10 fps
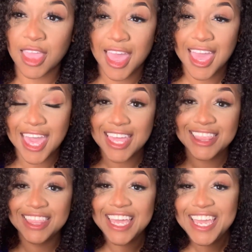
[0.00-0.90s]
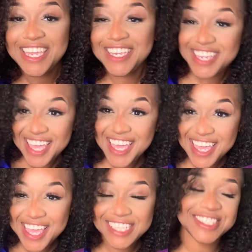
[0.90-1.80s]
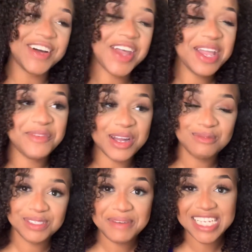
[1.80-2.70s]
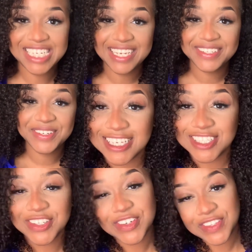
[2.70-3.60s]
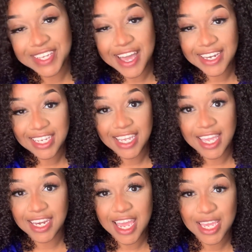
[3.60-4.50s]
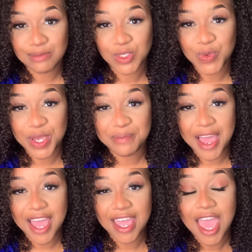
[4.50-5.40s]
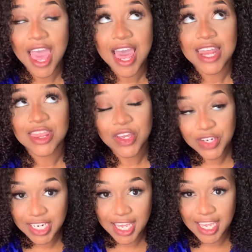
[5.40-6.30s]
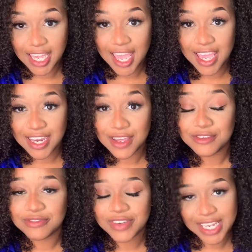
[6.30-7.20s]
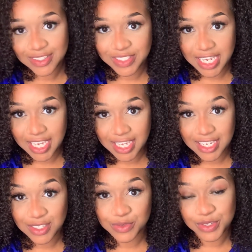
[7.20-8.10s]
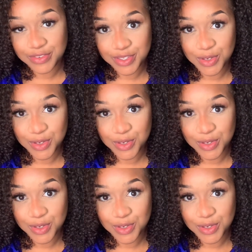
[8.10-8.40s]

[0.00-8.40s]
Hey ladies! Okay, welcome to my channel. It's your girl Lekani and I am doing my 30 day and final day review